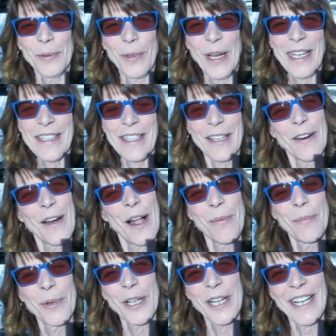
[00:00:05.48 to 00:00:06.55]
Red Deer,
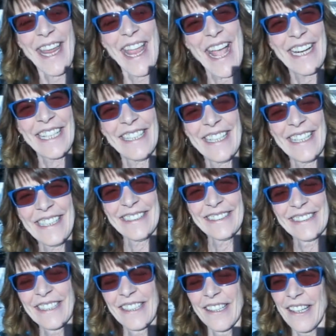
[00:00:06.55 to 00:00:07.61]
Alberta, Canada.
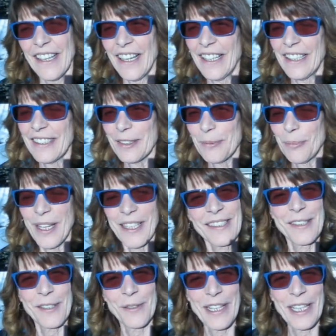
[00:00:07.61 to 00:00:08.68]
It's
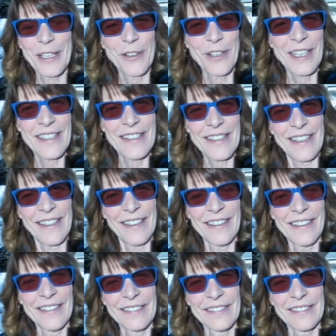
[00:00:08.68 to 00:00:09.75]
+3 degrees
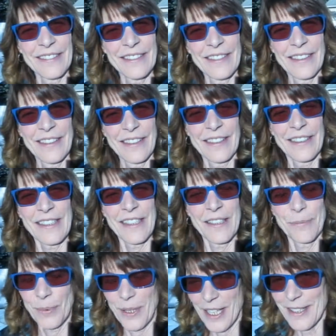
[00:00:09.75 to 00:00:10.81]
here,
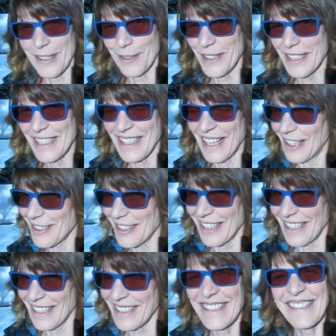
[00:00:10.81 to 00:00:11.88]
+3
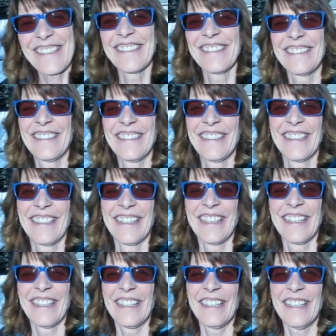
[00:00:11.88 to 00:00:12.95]
Celsius.
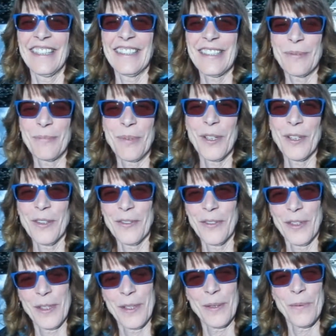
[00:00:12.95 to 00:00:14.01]
It's a
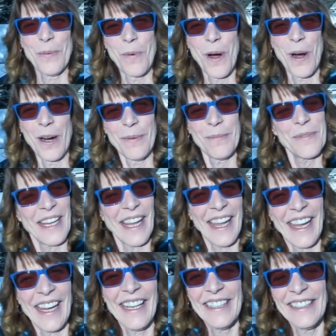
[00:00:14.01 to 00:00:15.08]
beautiful, warm
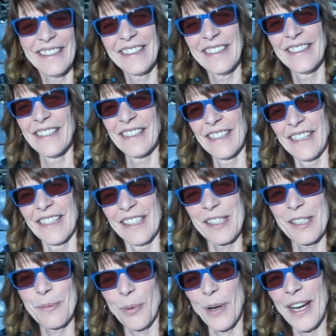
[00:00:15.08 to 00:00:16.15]
day.
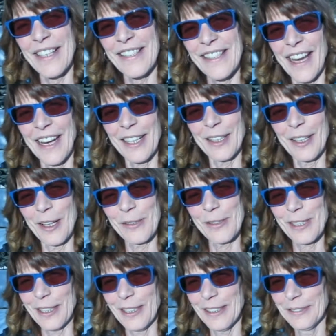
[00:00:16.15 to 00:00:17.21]
Spring is getting
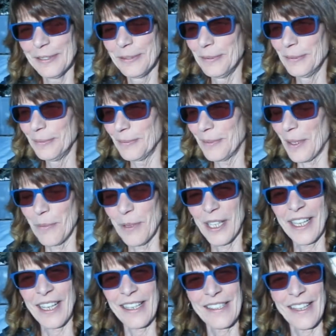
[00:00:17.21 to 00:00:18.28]
closer. I'm
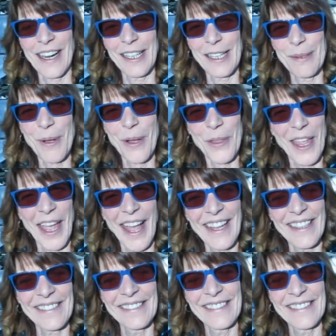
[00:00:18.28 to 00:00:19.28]
really excited about that.